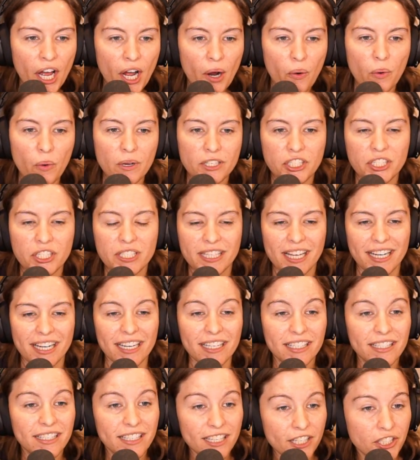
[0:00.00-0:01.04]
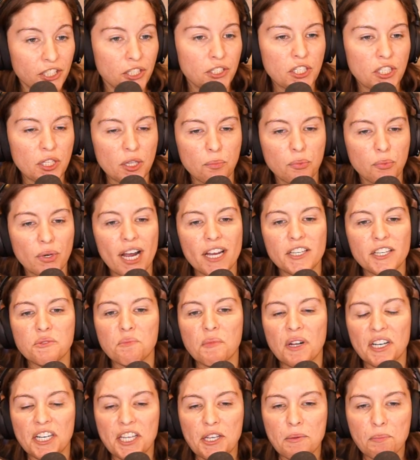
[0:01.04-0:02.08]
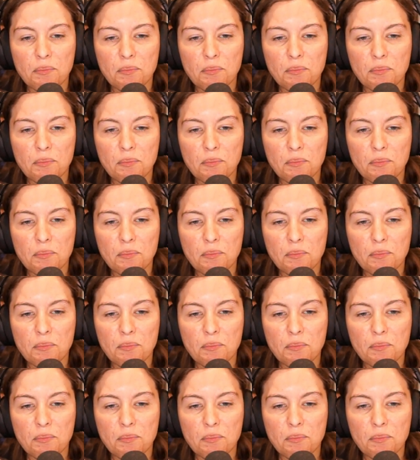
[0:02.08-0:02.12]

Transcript: which is that addition to the prize money,